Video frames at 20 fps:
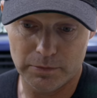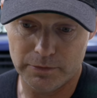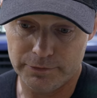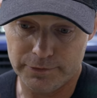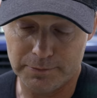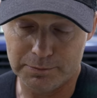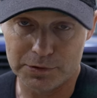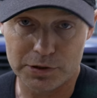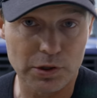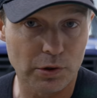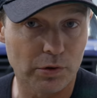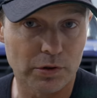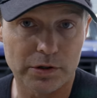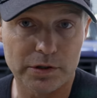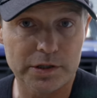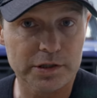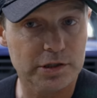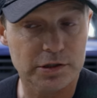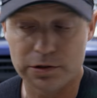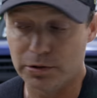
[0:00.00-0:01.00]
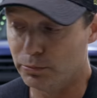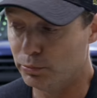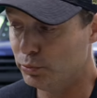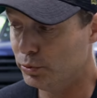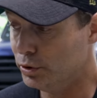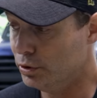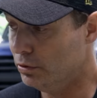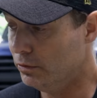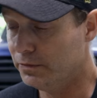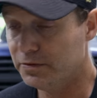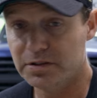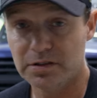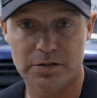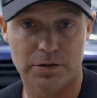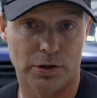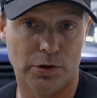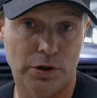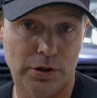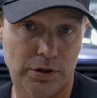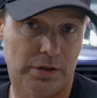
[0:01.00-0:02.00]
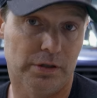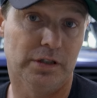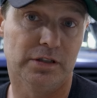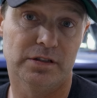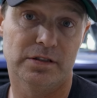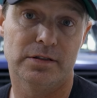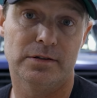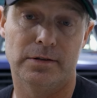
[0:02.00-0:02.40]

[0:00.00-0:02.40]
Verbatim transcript: from doors to roofs to hoods